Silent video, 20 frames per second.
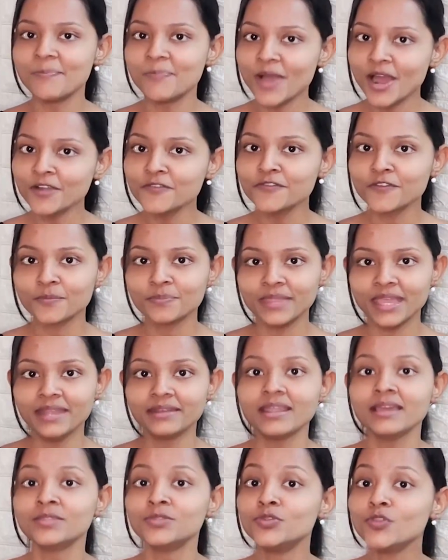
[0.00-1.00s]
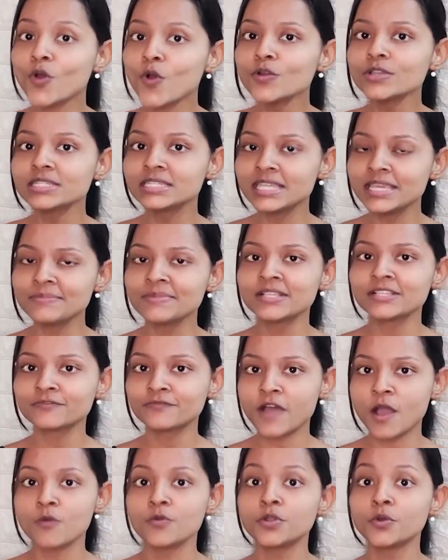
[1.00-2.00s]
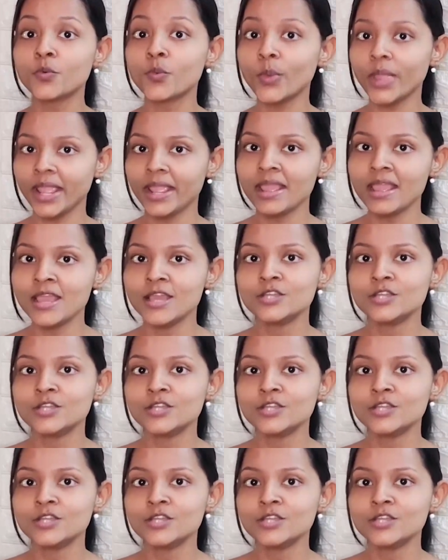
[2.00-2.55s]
Apart from that, no team has found a way